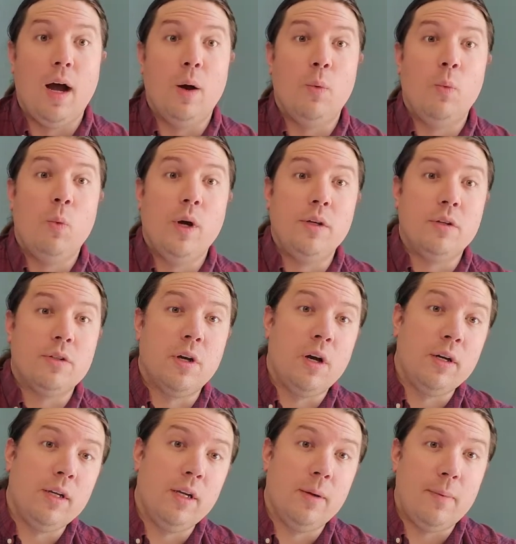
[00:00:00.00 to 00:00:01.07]
When you're
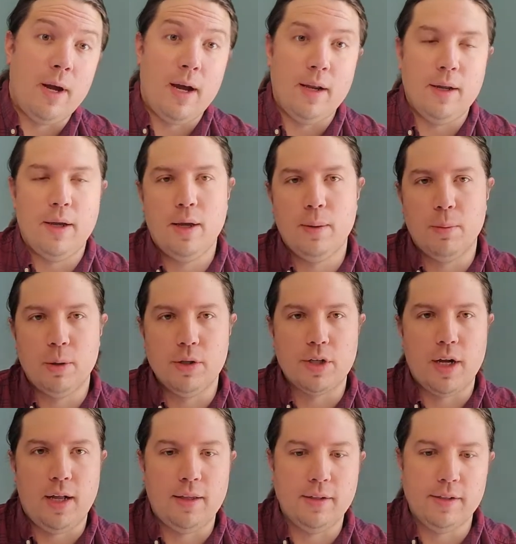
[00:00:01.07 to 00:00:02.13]
talking about British
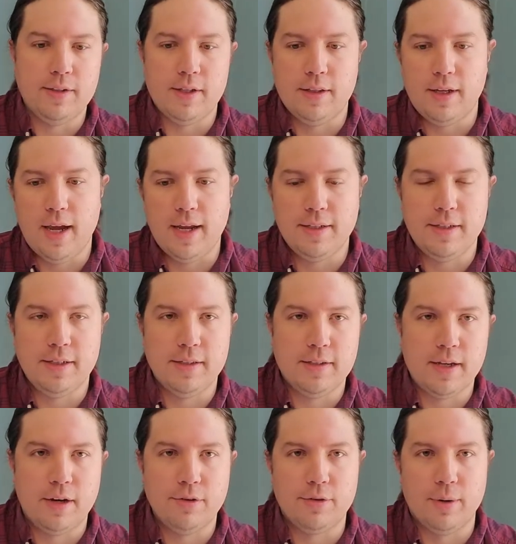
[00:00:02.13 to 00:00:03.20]
colonies in the 18th
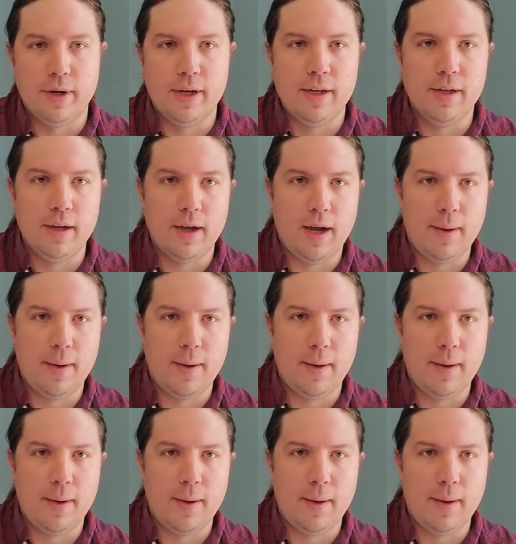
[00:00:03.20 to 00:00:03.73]
century,